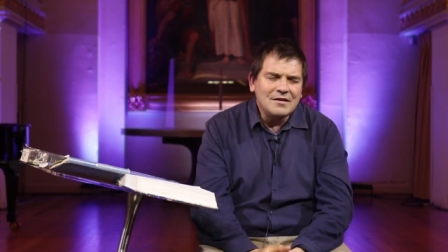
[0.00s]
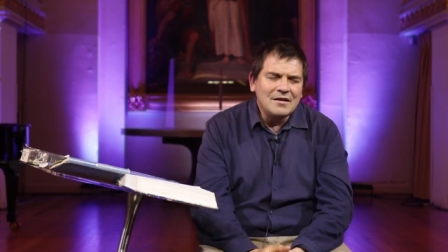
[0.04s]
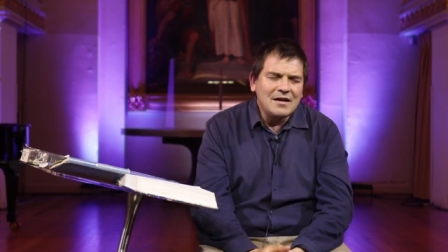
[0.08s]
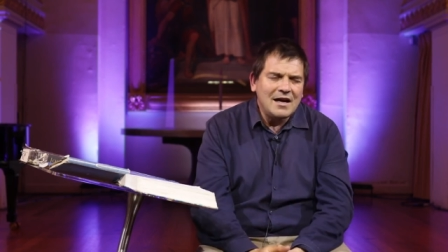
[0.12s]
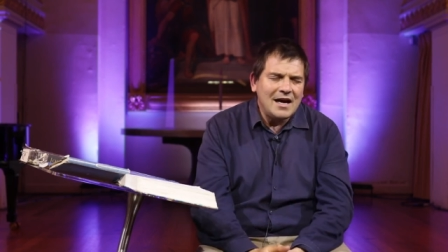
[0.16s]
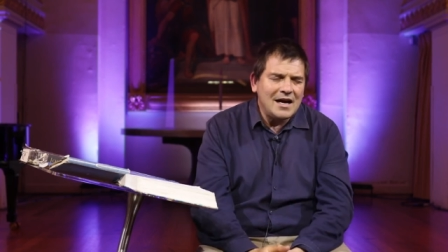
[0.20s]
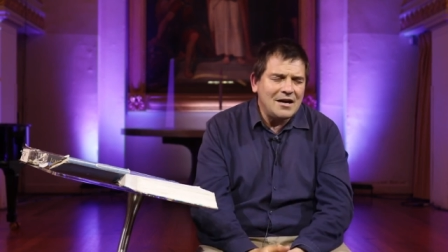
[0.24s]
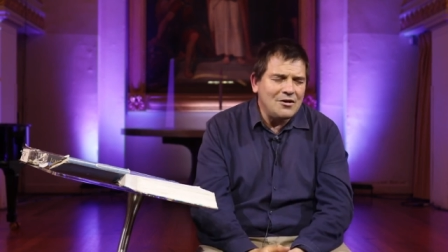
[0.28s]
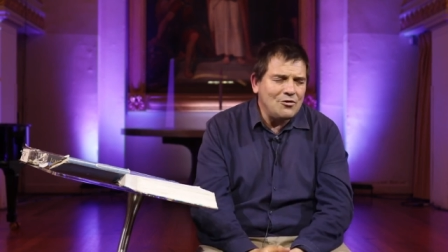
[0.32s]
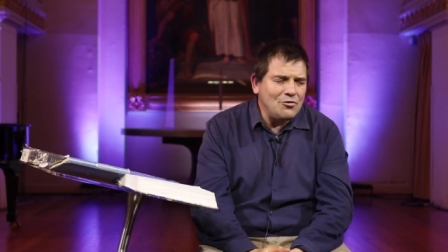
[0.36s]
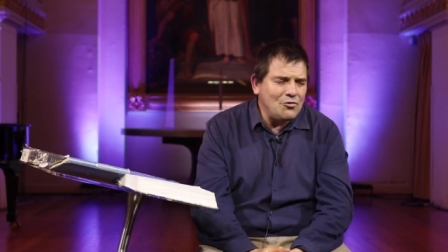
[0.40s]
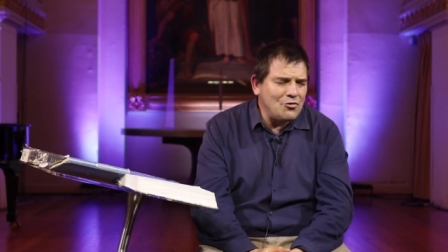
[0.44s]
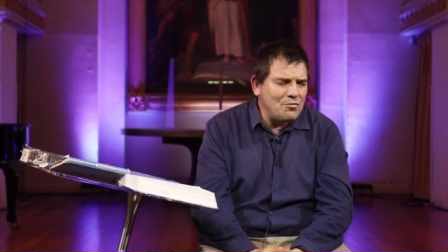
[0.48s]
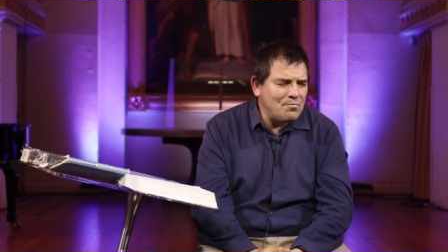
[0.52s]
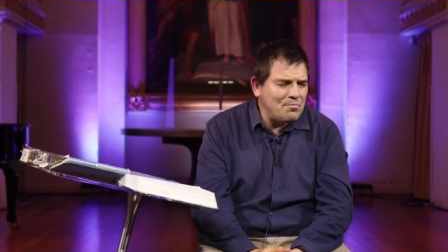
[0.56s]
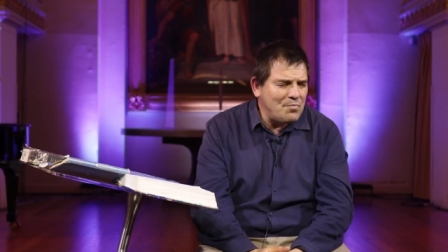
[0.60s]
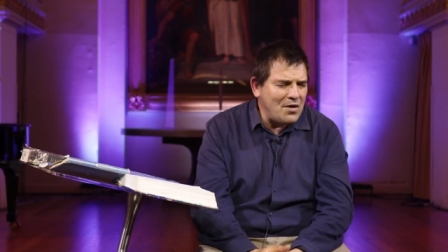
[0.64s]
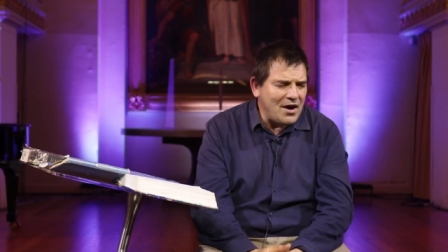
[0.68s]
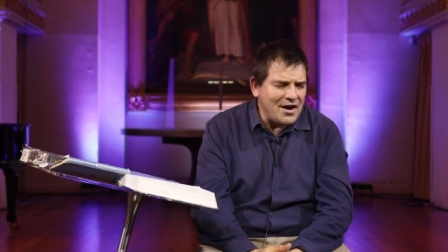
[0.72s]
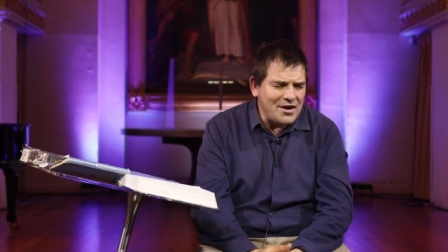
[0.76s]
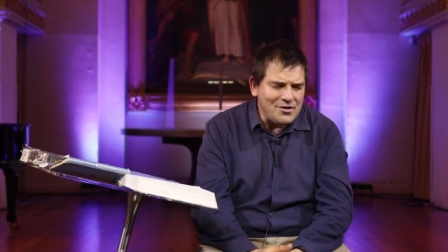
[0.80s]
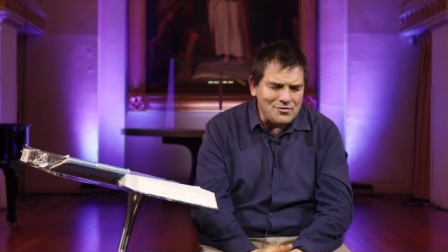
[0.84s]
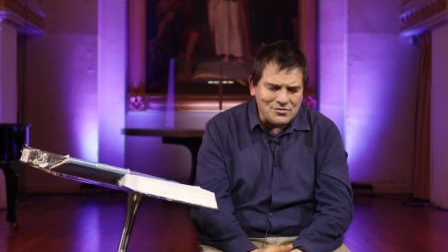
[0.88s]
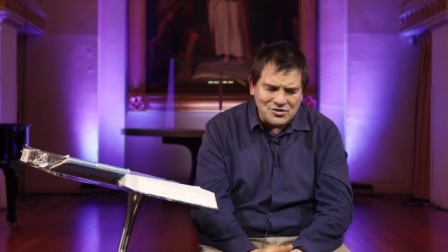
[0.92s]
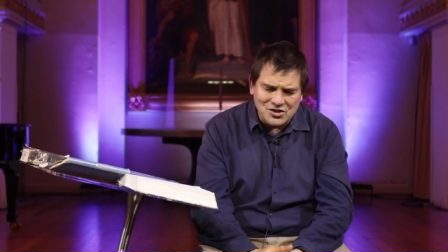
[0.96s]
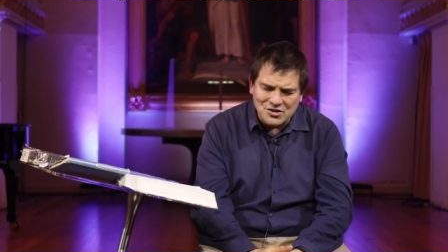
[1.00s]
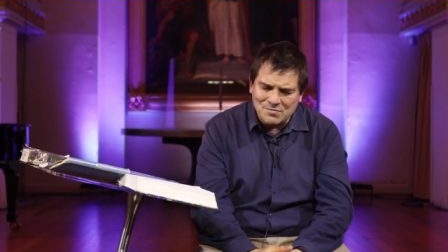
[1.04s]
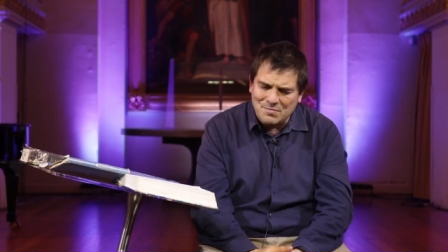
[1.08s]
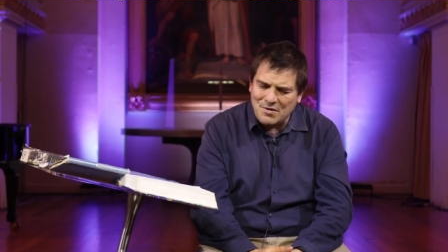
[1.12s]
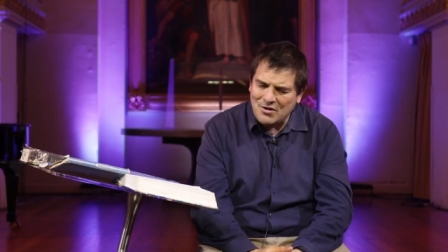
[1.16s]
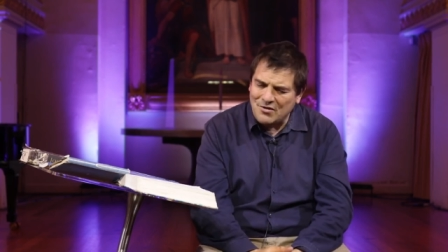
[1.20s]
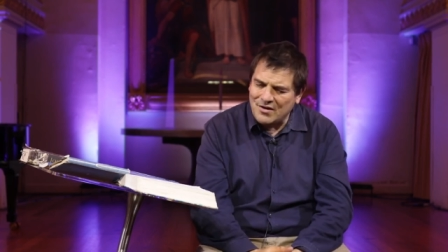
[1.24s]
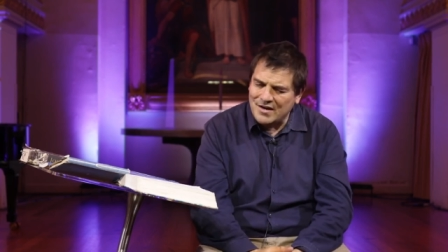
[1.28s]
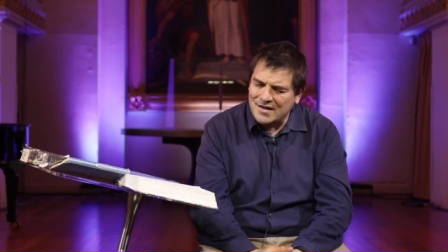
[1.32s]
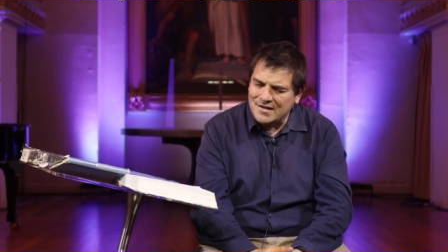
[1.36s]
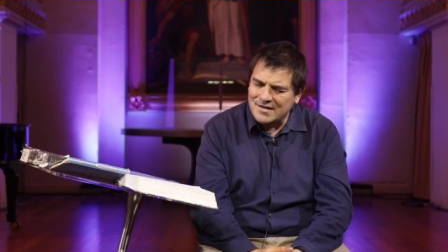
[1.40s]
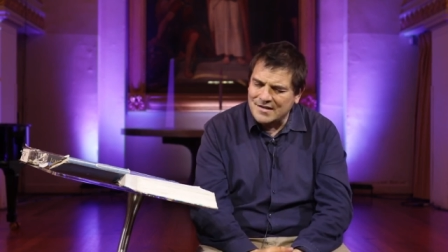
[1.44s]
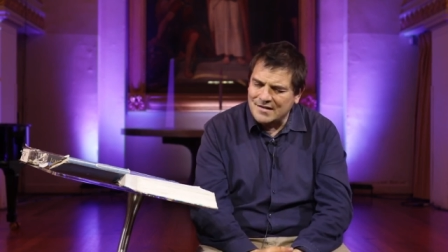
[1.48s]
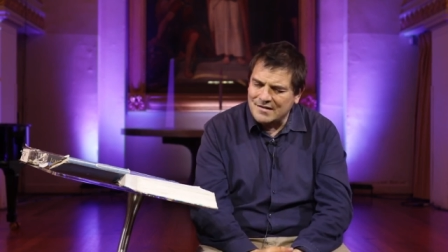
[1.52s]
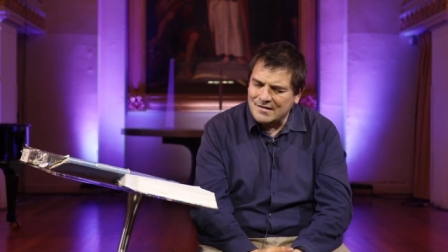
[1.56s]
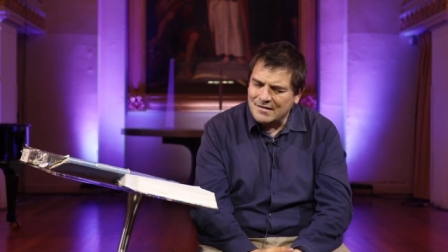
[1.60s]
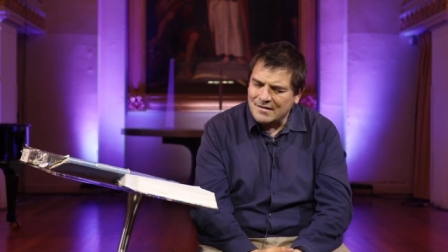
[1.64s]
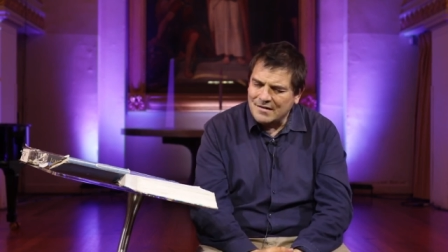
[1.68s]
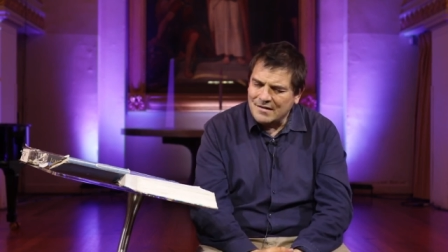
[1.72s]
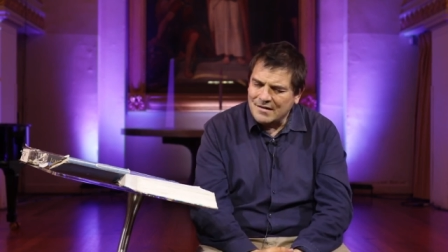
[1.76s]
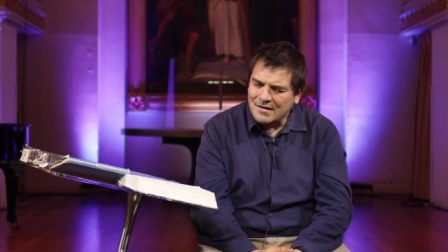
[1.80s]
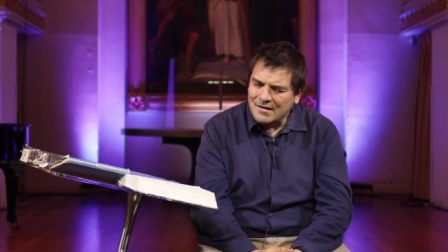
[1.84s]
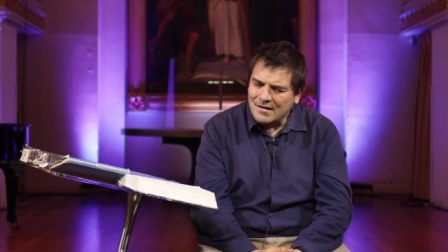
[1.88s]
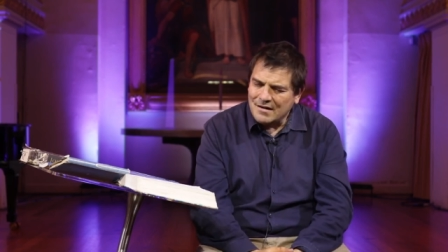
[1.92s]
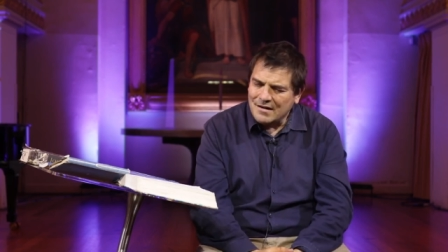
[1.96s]
And Lord, by your Spirit,
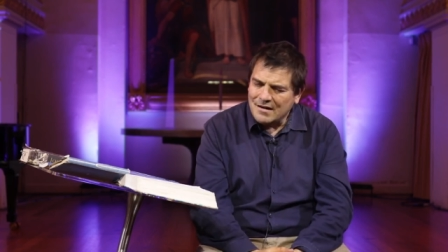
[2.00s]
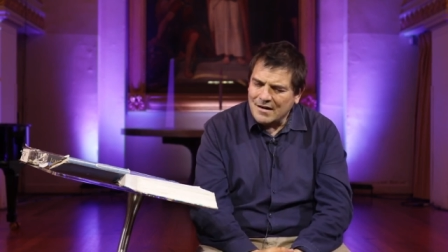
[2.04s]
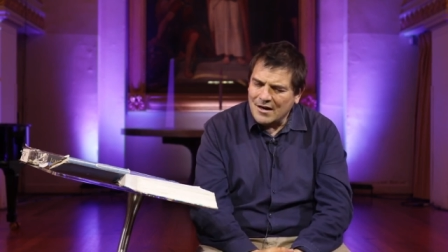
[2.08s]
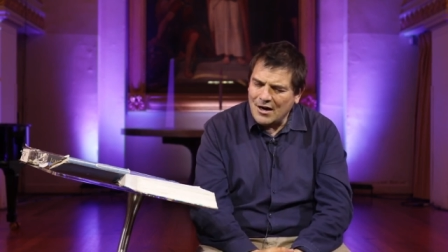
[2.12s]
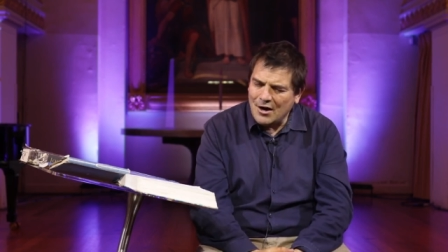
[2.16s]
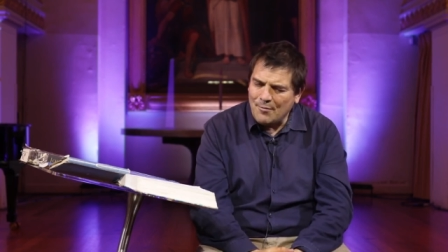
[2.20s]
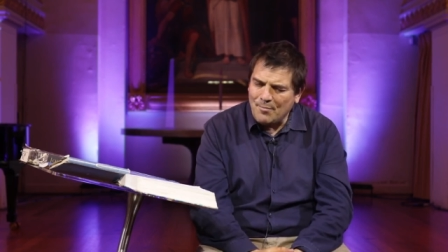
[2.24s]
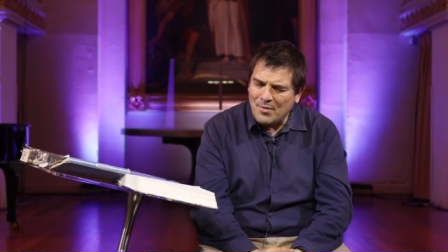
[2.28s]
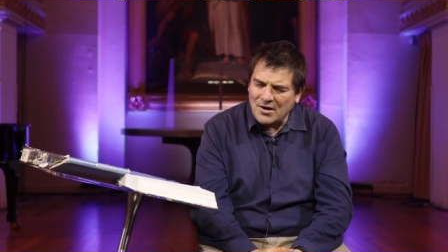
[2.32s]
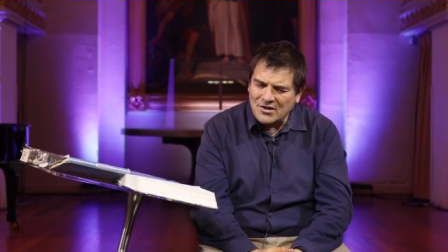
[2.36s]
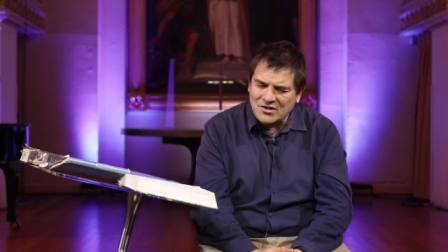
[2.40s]
help